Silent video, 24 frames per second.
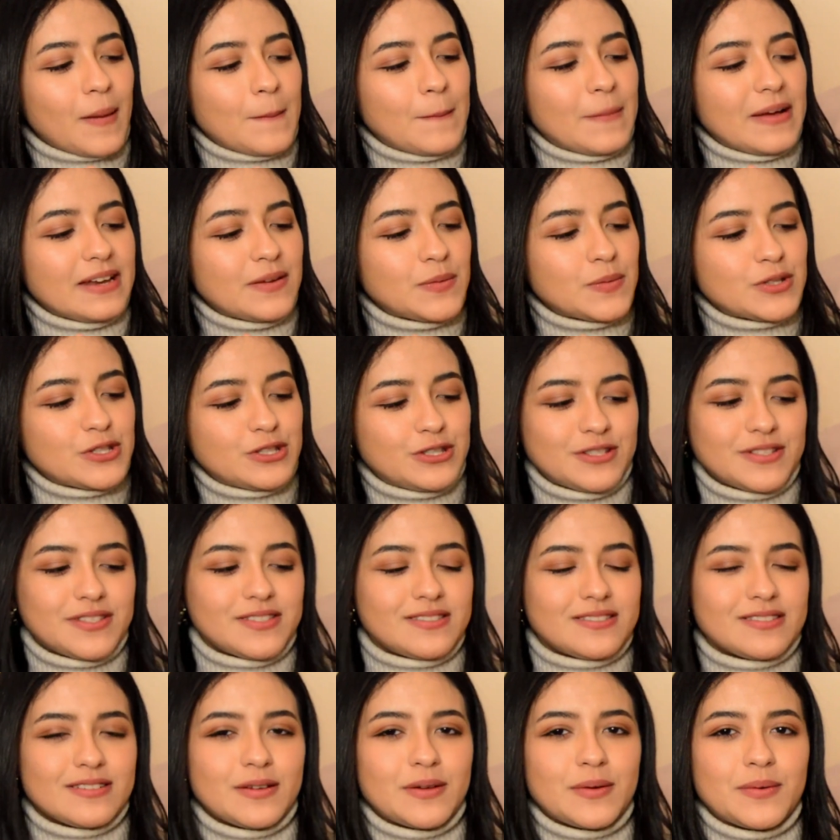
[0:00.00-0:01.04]
but it was
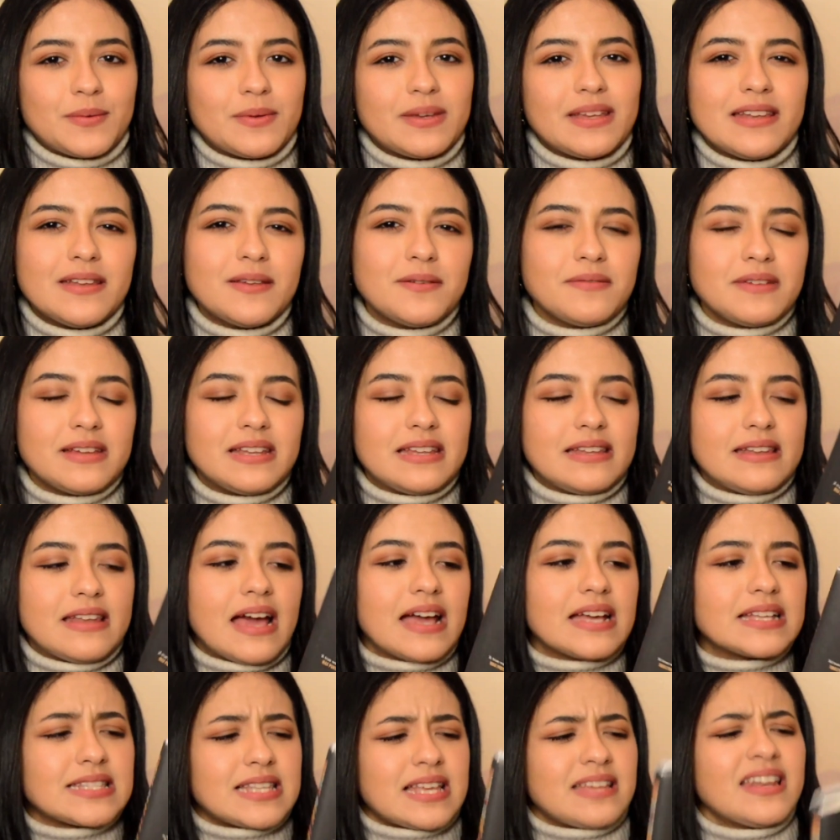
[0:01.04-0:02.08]
just really, really
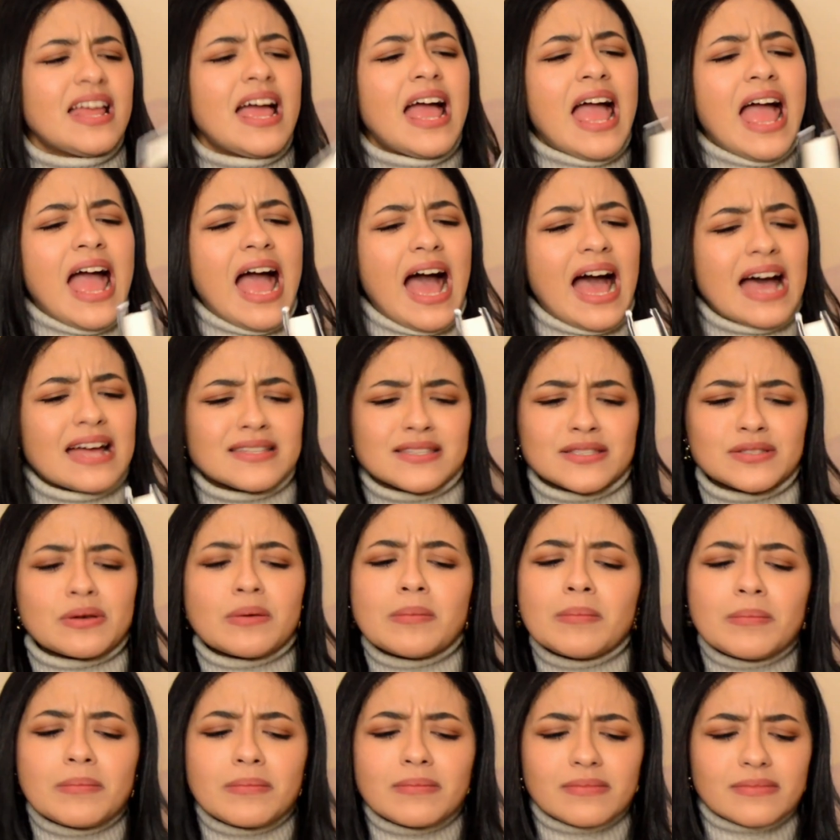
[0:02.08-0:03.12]
nice. And
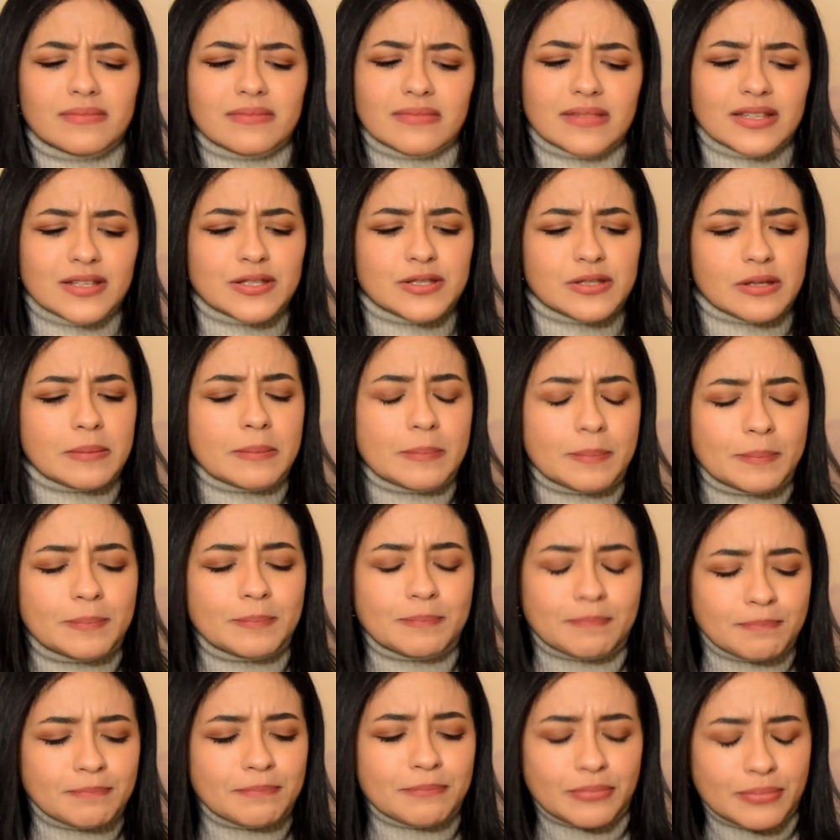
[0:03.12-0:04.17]
in some
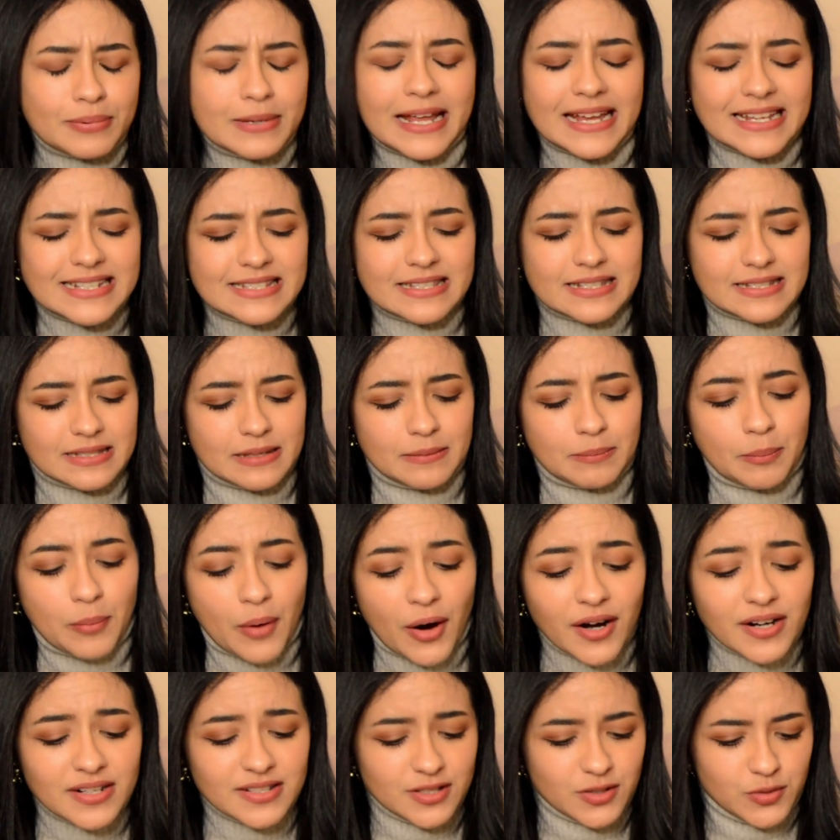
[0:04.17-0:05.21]
places and
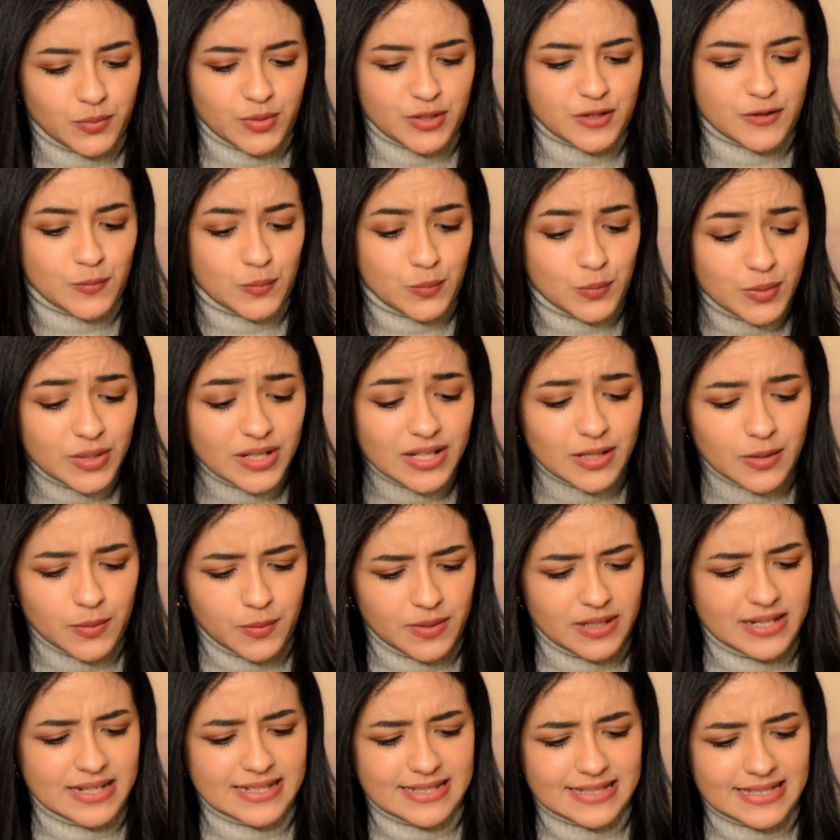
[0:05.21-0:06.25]
parts it was really,
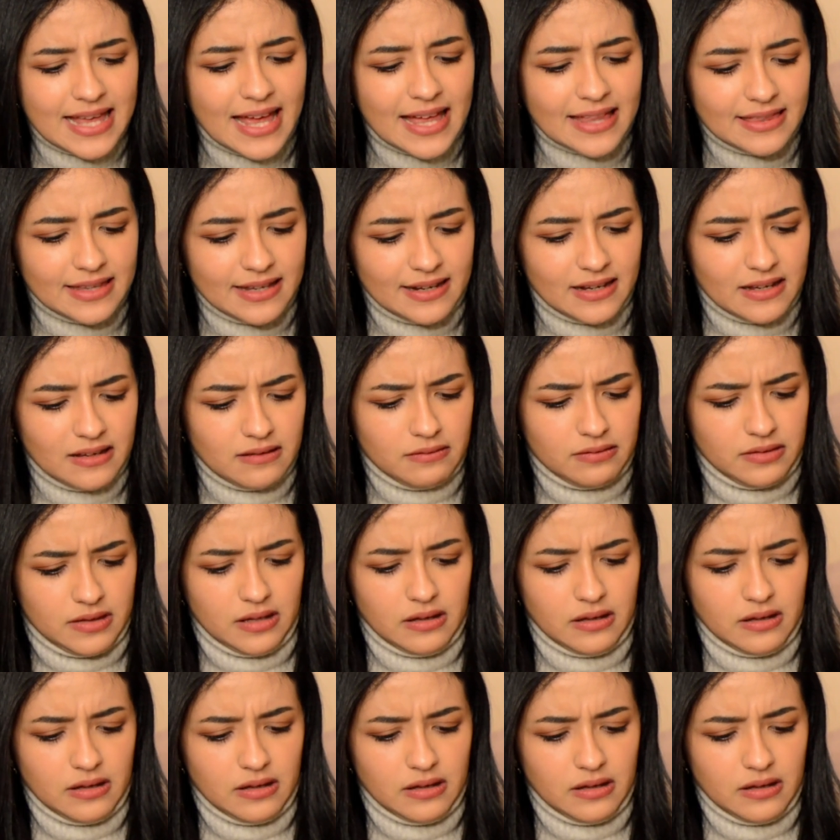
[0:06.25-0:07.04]
really sad, and I